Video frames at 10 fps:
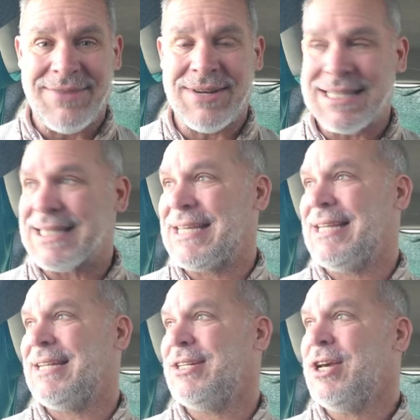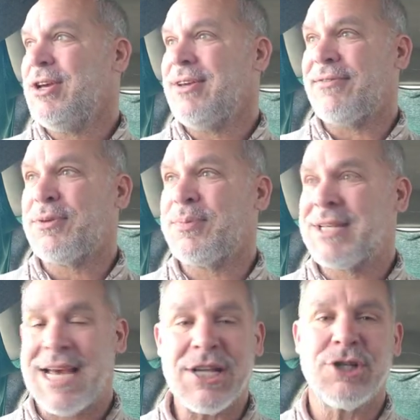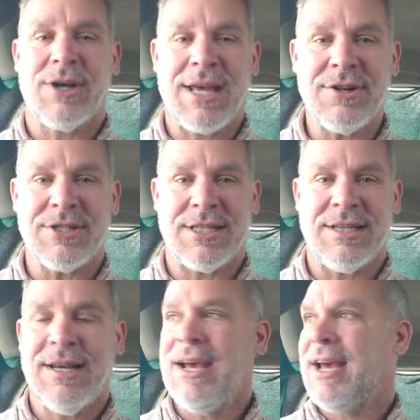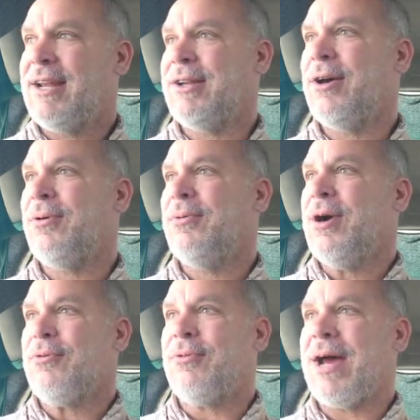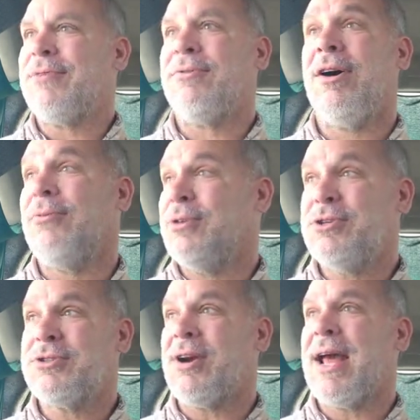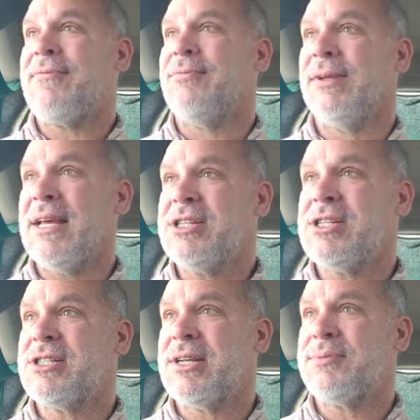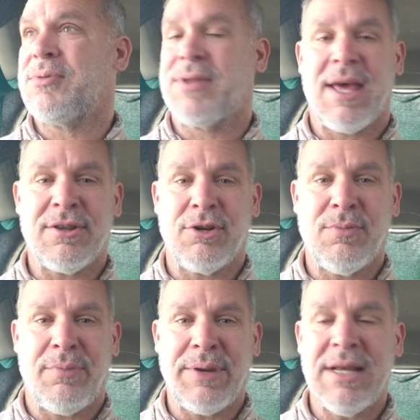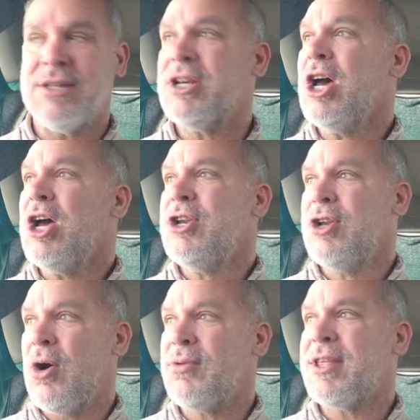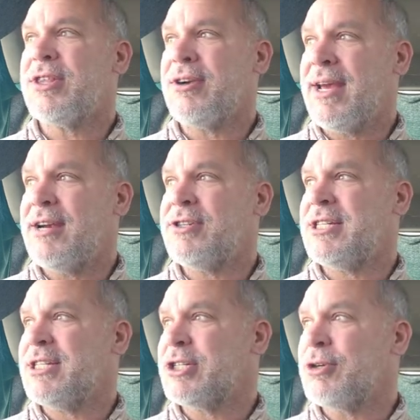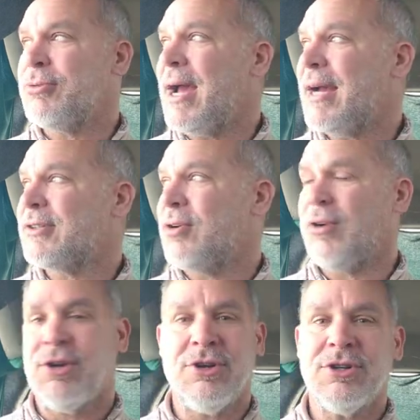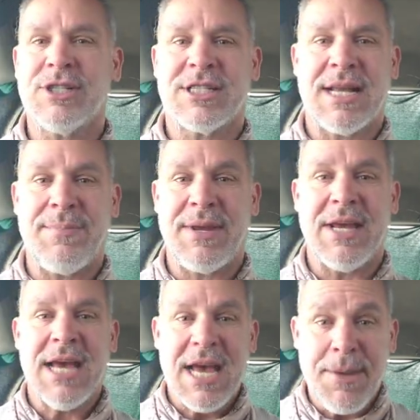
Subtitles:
it. Even as a kid, you have to protect your energy and know right and wrong. When you start having relationships with other human beings, know that their energy is correct, or you're just going to be